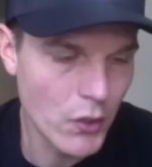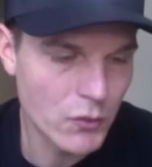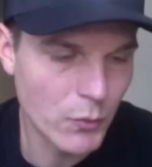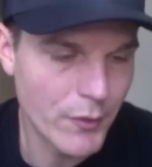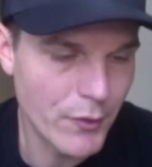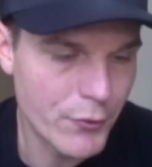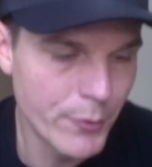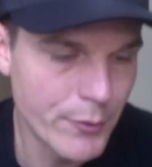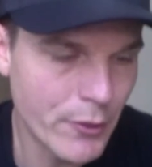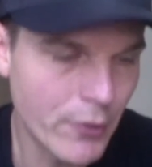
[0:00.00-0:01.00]
with the
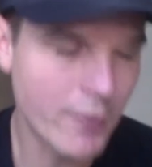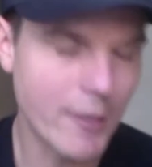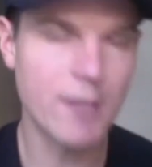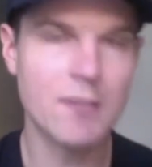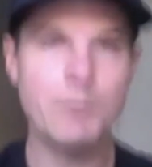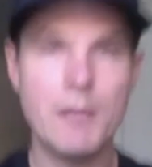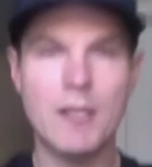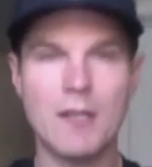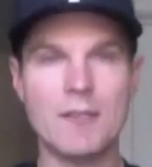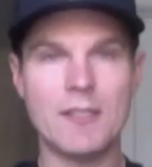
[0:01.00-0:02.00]
True Turn is
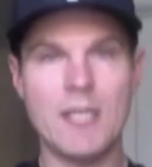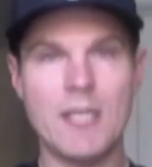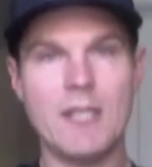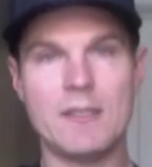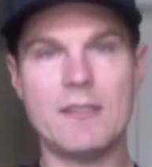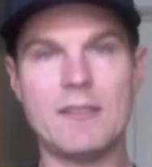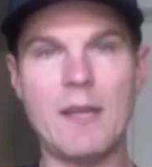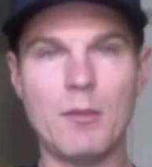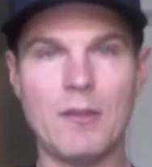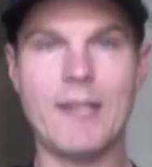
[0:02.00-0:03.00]
because it is
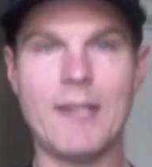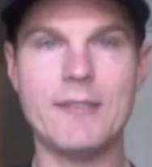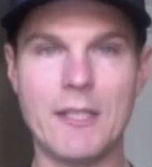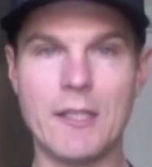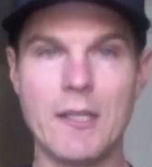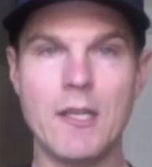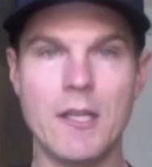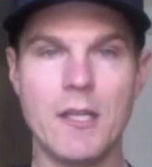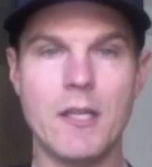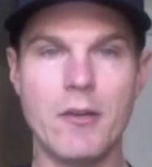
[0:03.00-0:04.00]
stabilizing
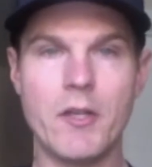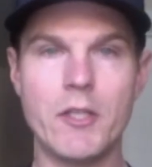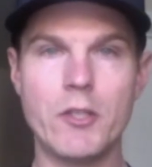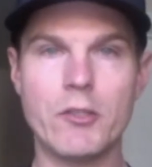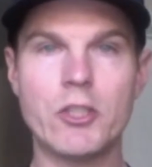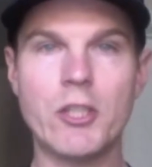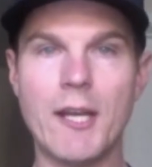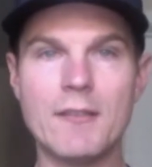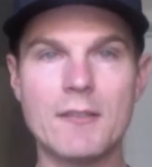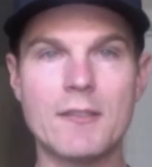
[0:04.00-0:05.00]
here in your
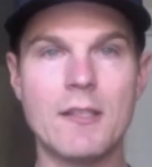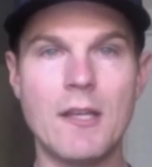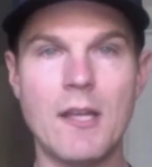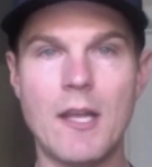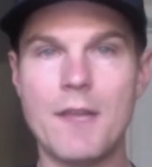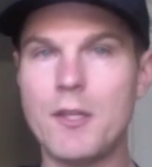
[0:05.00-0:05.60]
chest, and then